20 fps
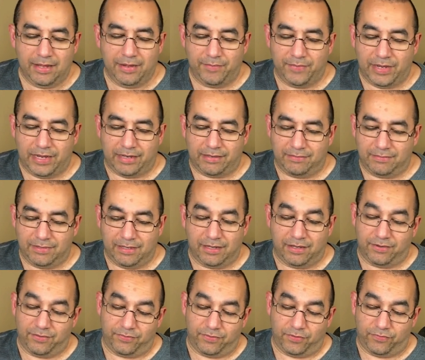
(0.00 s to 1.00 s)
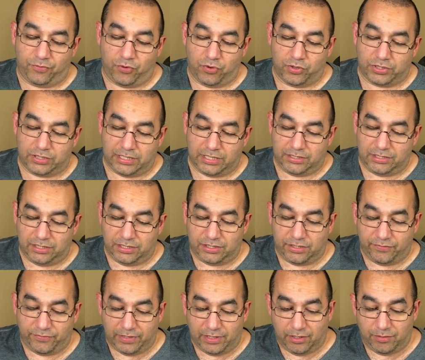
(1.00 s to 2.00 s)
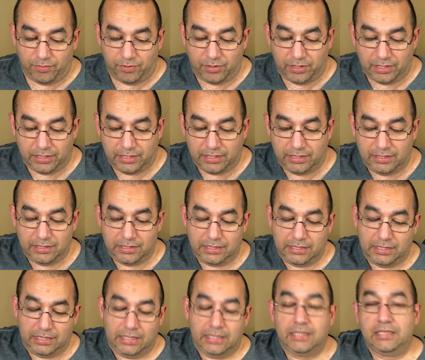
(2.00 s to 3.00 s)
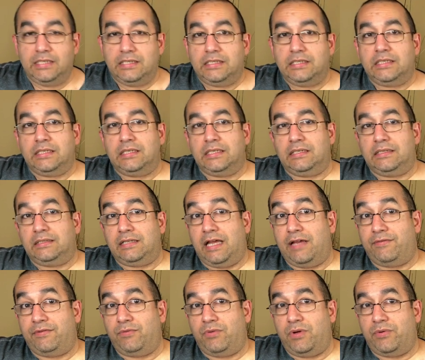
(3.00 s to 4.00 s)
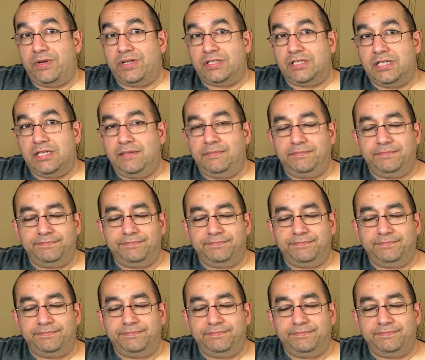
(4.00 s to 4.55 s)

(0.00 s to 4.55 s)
Man, uh, of course, that's just available on, you know, Live in Y Y Z.